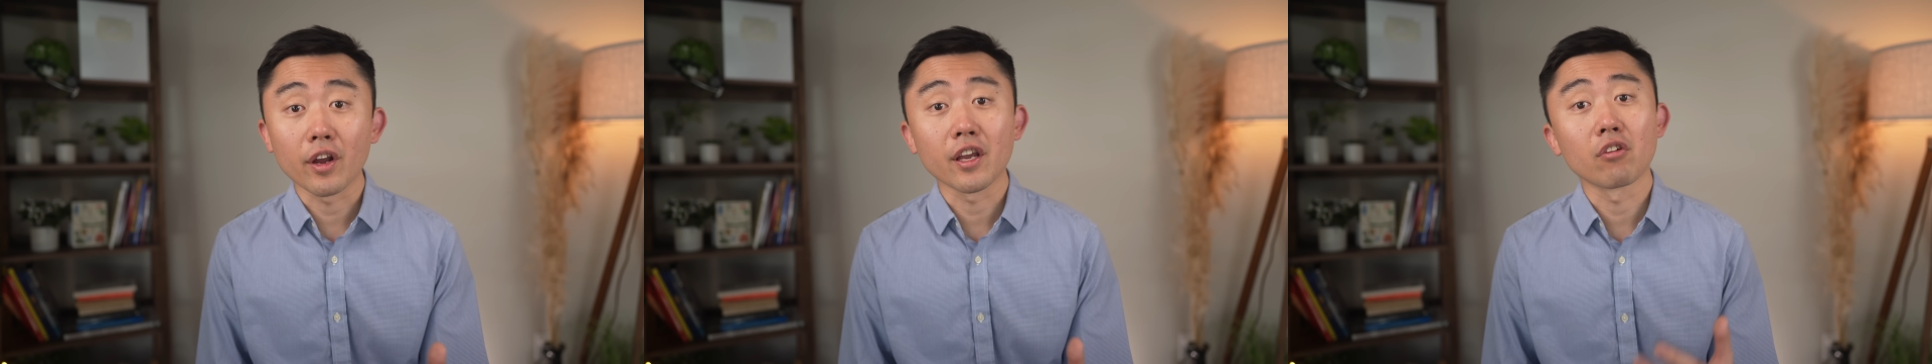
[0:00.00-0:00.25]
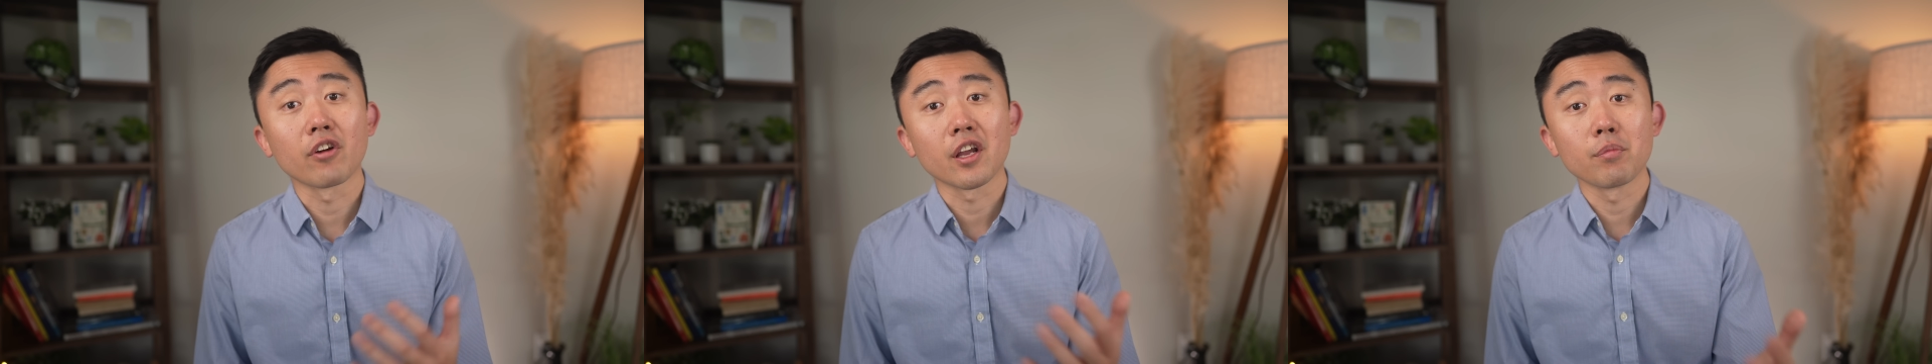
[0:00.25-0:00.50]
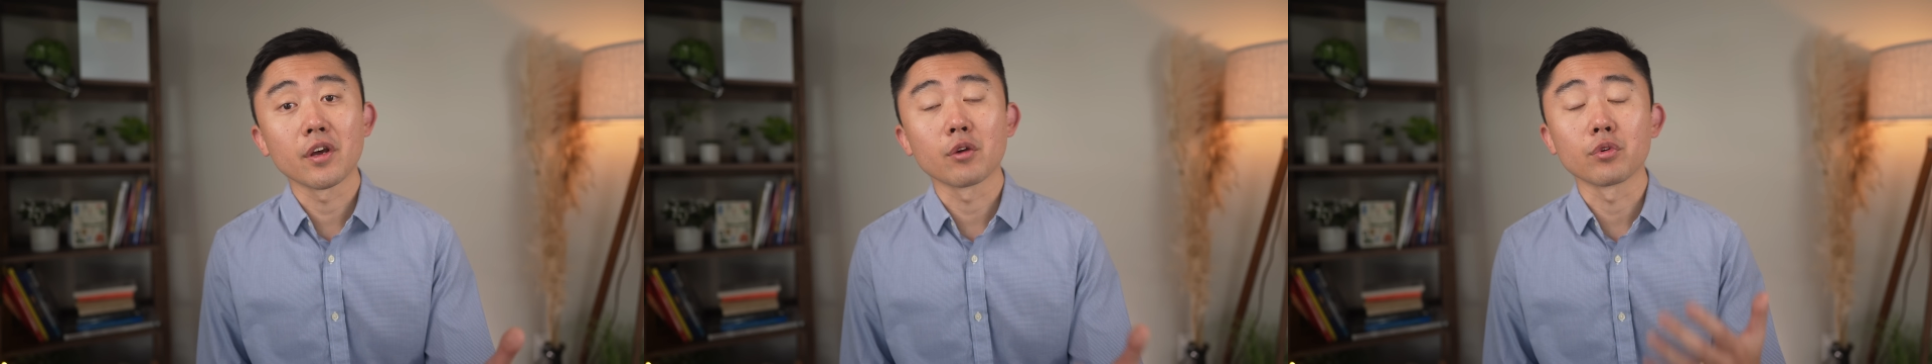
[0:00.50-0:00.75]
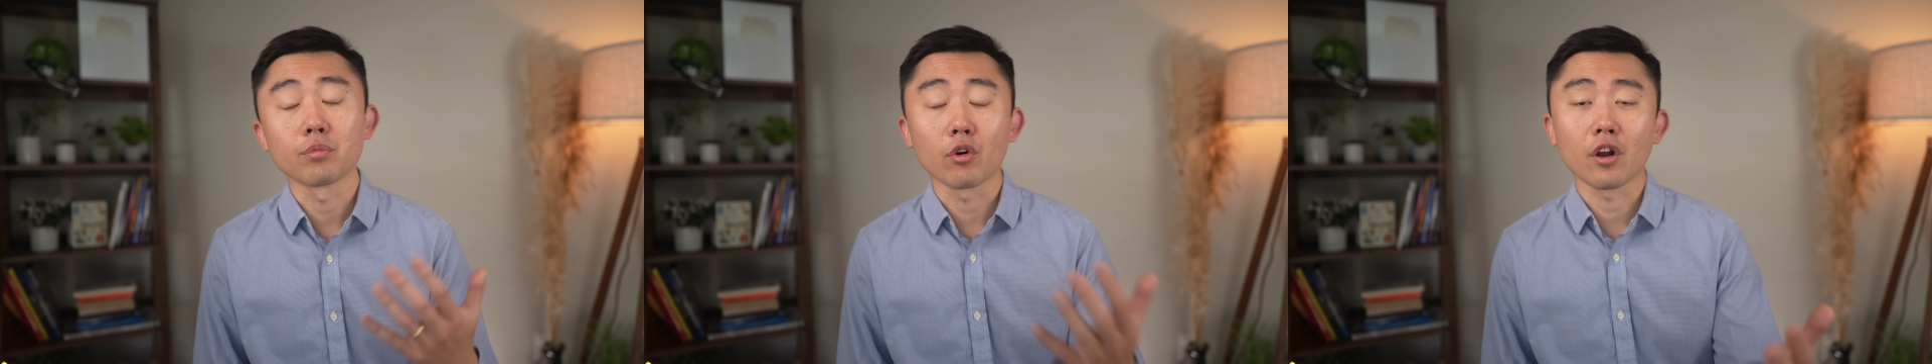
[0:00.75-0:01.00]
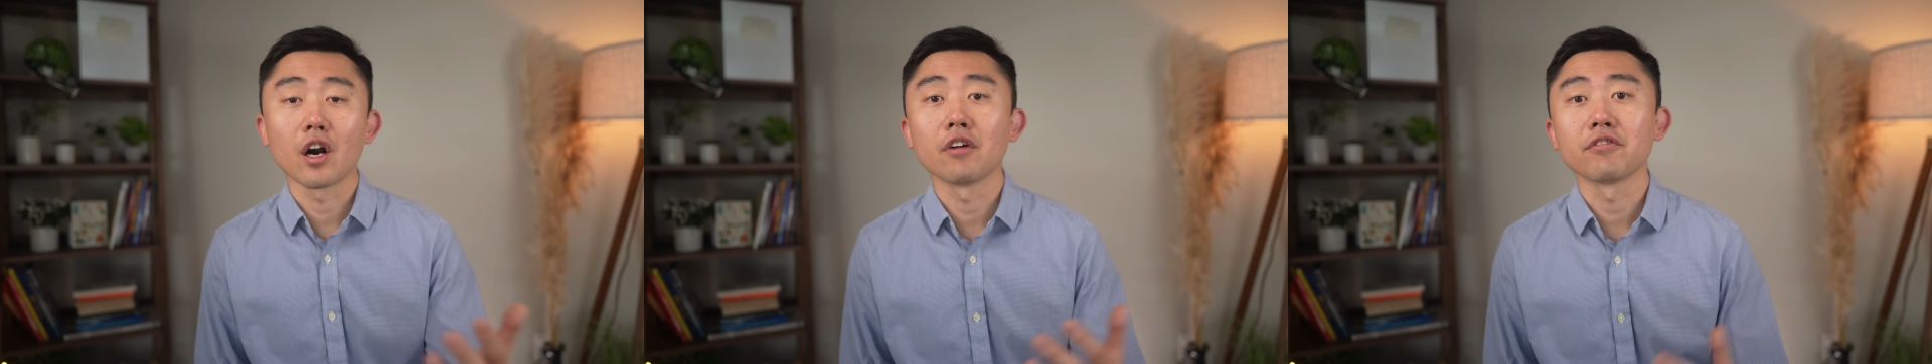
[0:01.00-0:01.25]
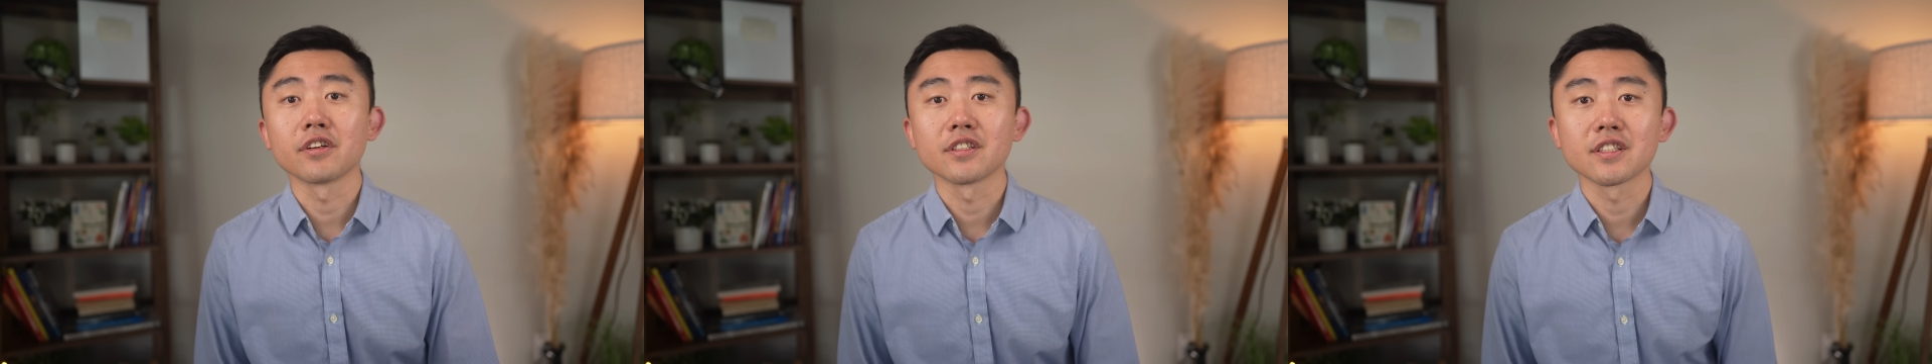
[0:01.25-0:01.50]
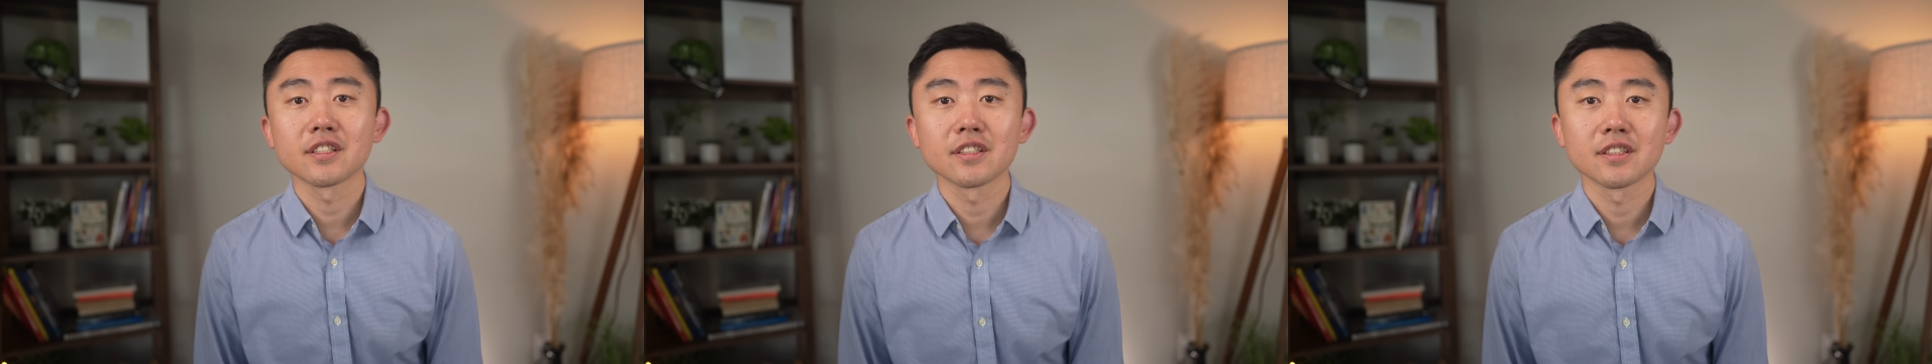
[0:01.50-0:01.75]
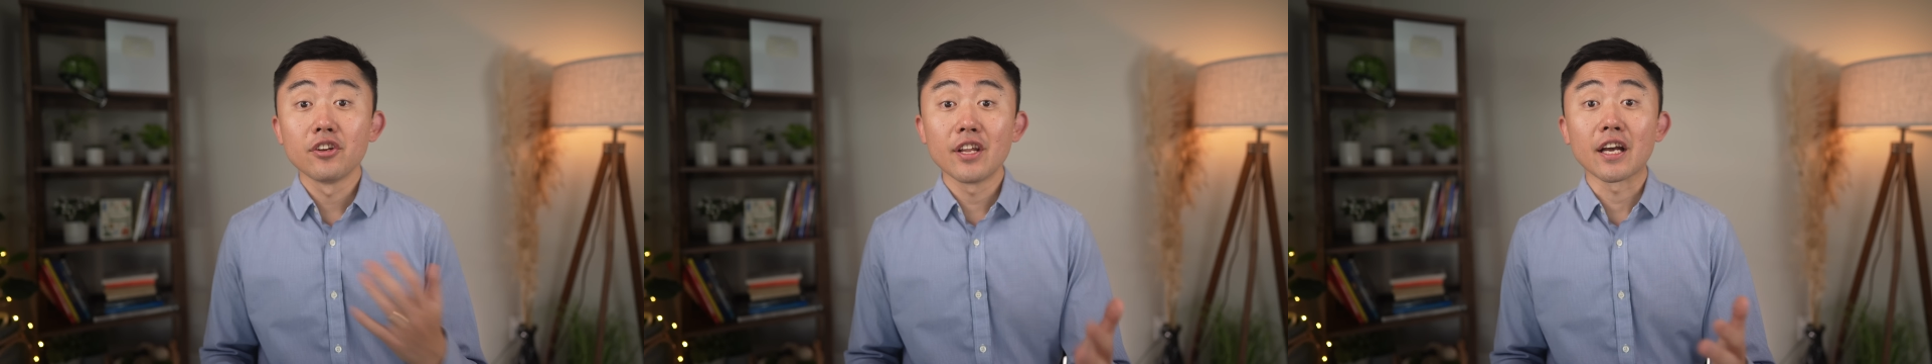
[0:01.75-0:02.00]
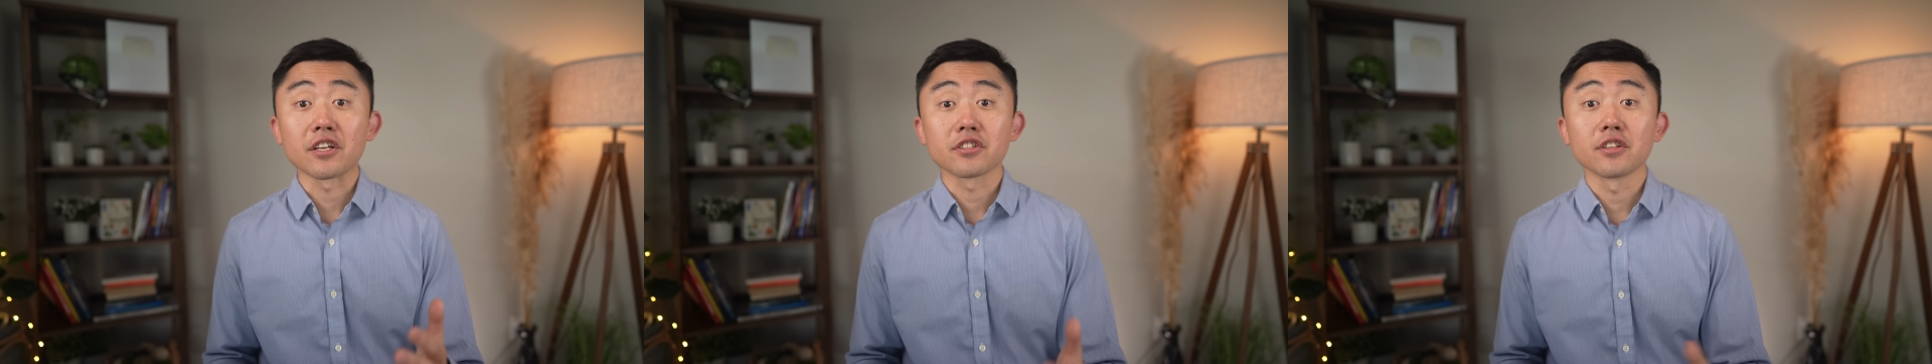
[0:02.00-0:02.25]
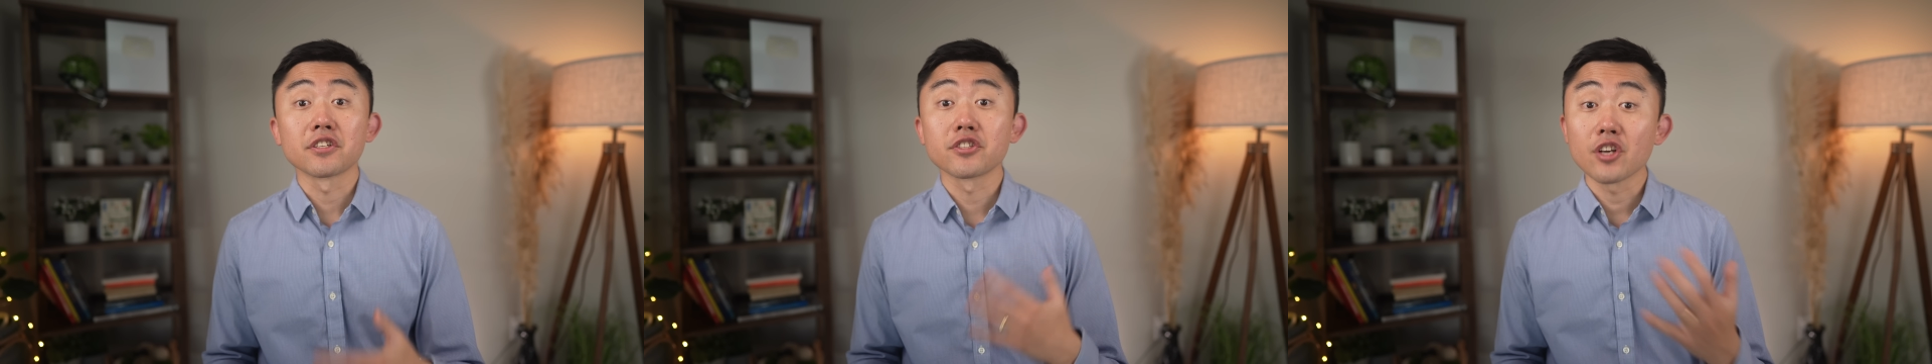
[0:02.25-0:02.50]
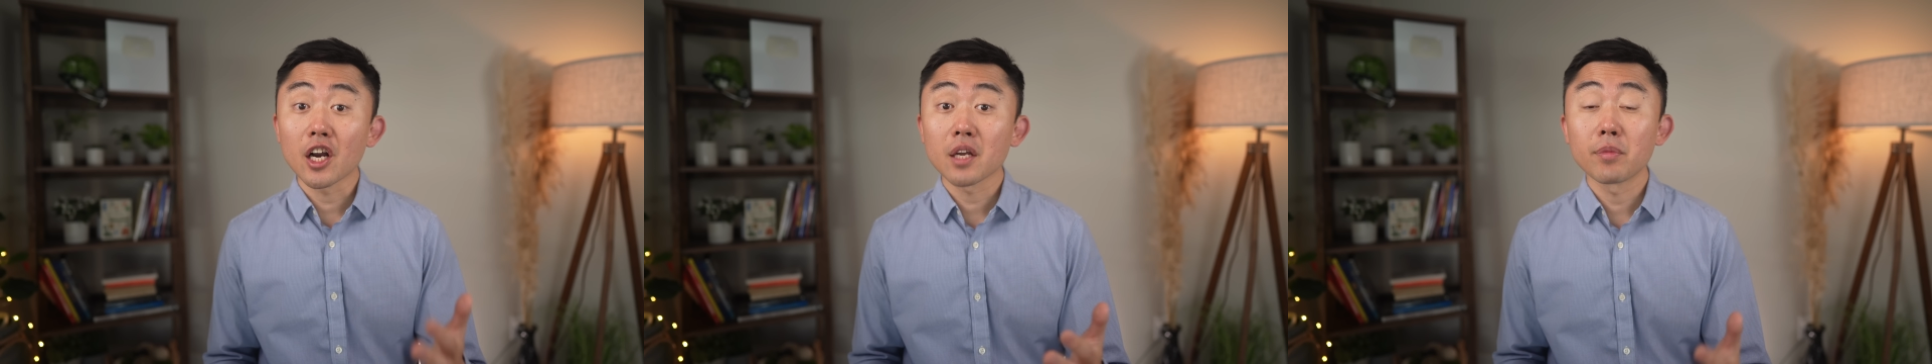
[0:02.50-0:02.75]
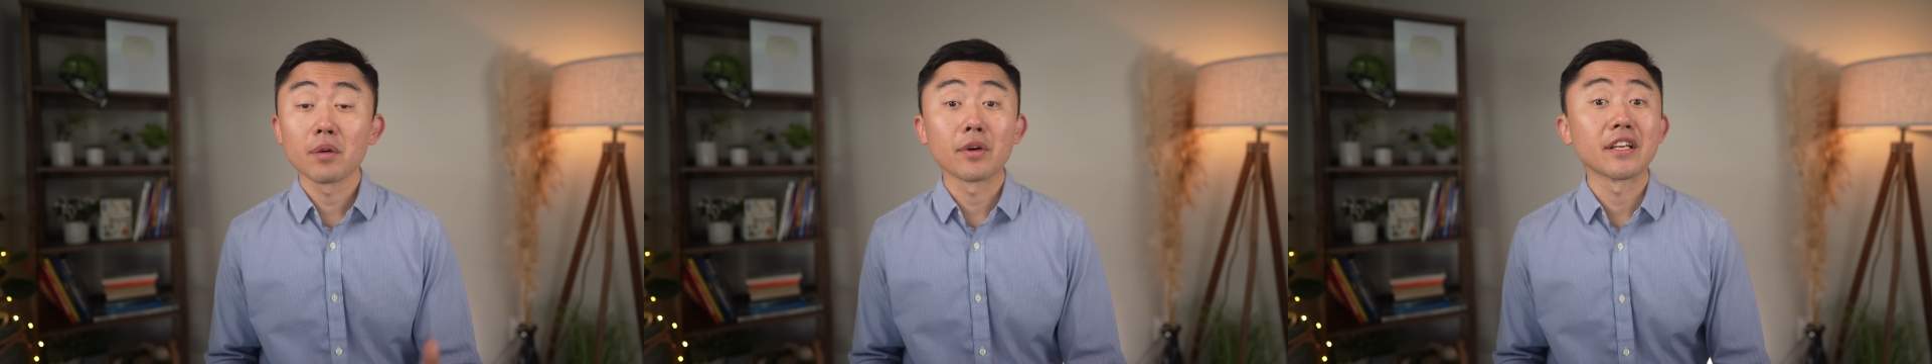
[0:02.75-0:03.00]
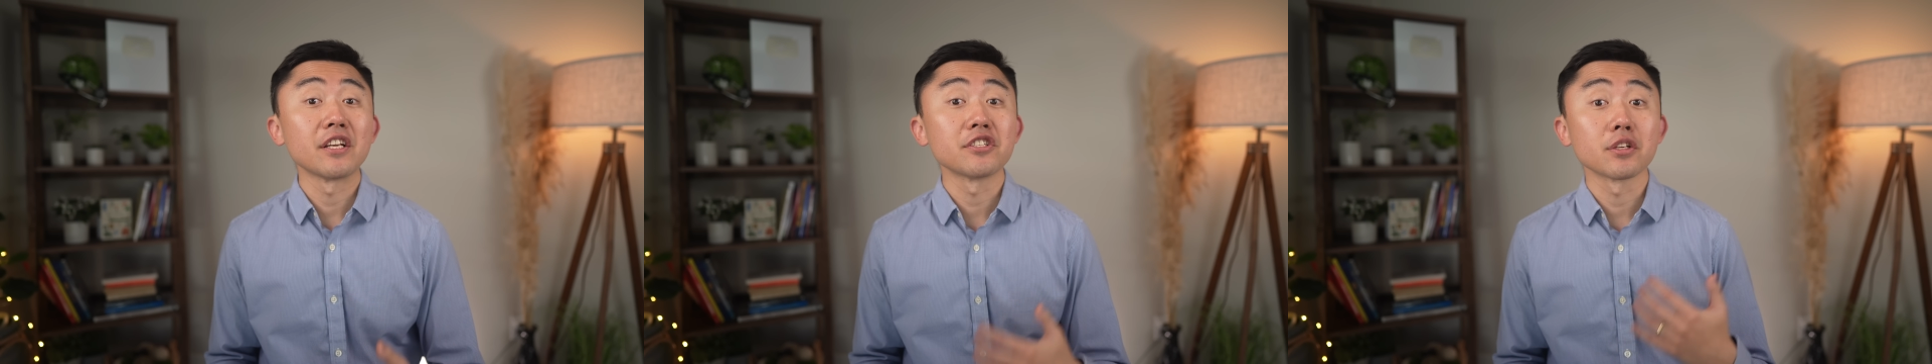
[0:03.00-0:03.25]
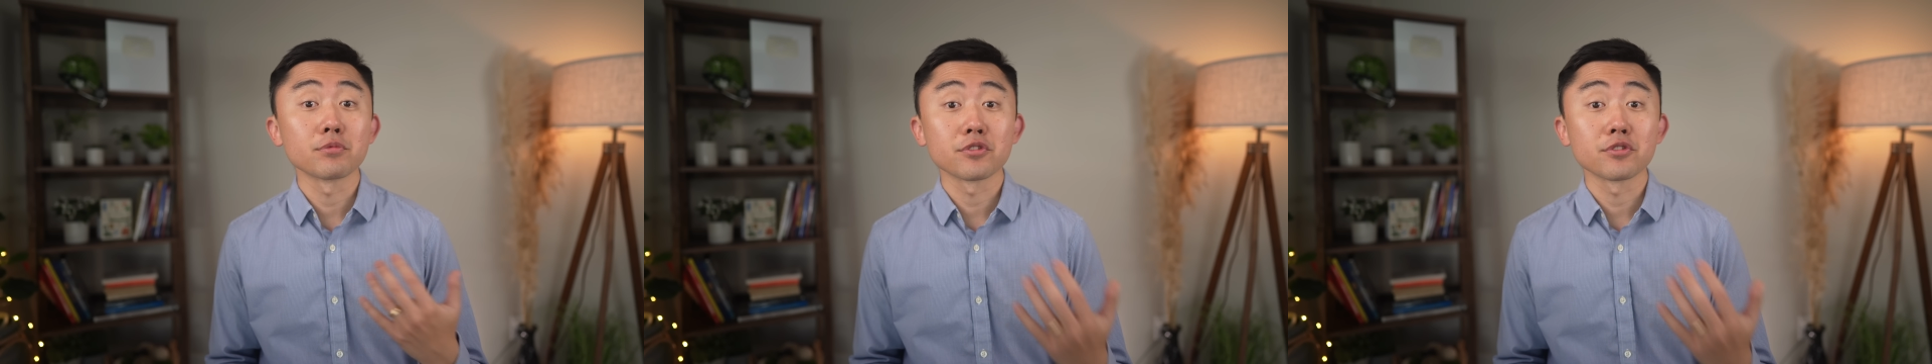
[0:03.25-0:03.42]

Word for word: I can recommend it with more confidence. Next, let's talk about magnesium